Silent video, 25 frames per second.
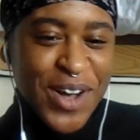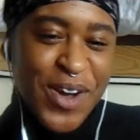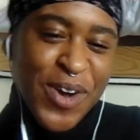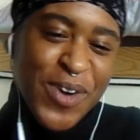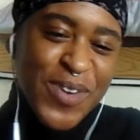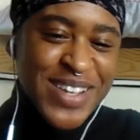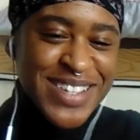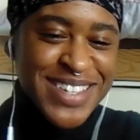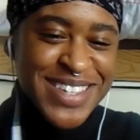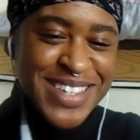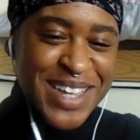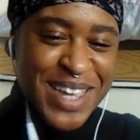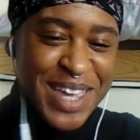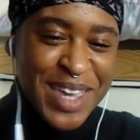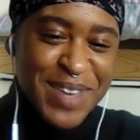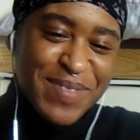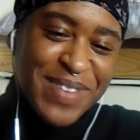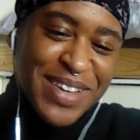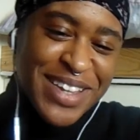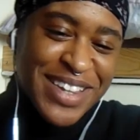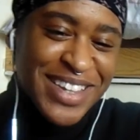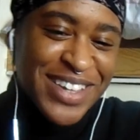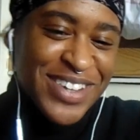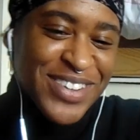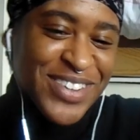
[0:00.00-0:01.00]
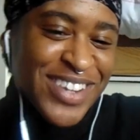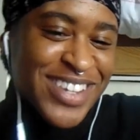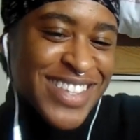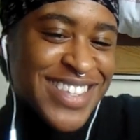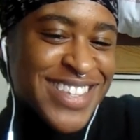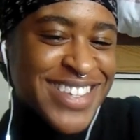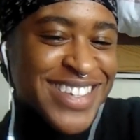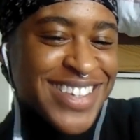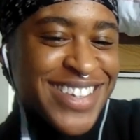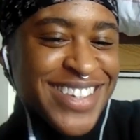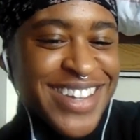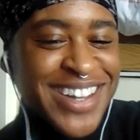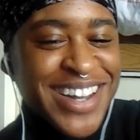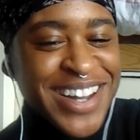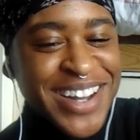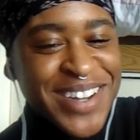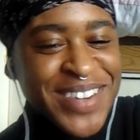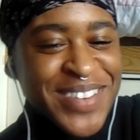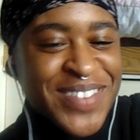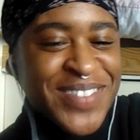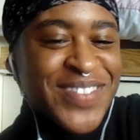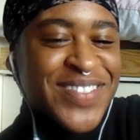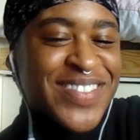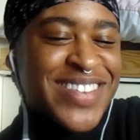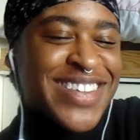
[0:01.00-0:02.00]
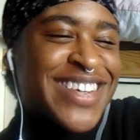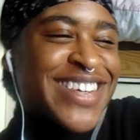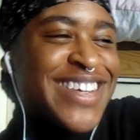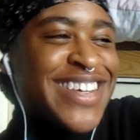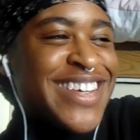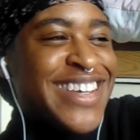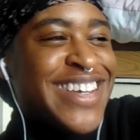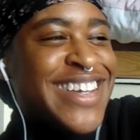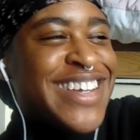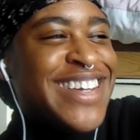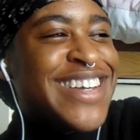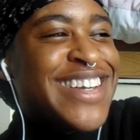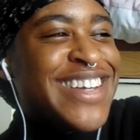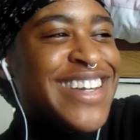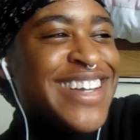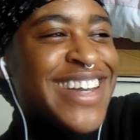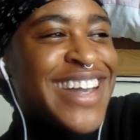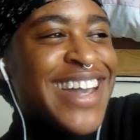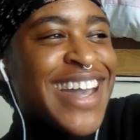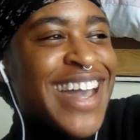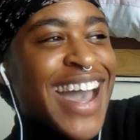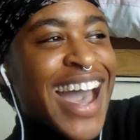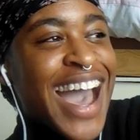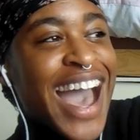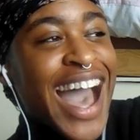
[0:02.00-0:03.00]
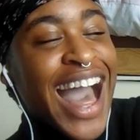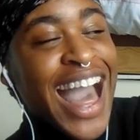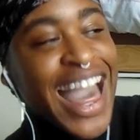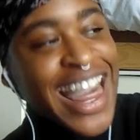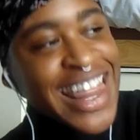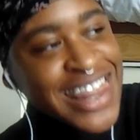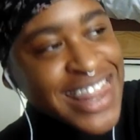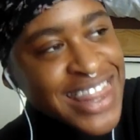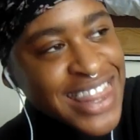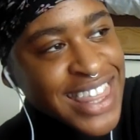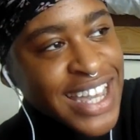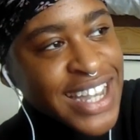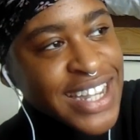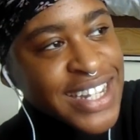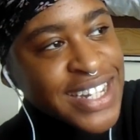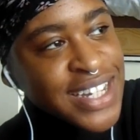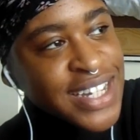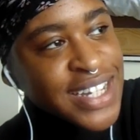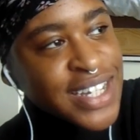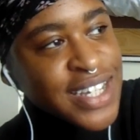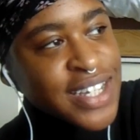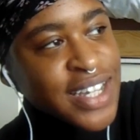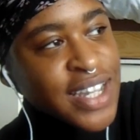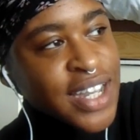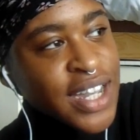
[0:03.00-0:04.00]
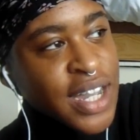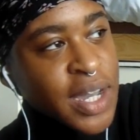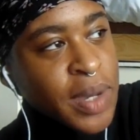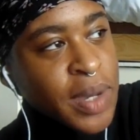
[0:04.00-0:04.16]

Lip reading: Always thinking about the erotic. I think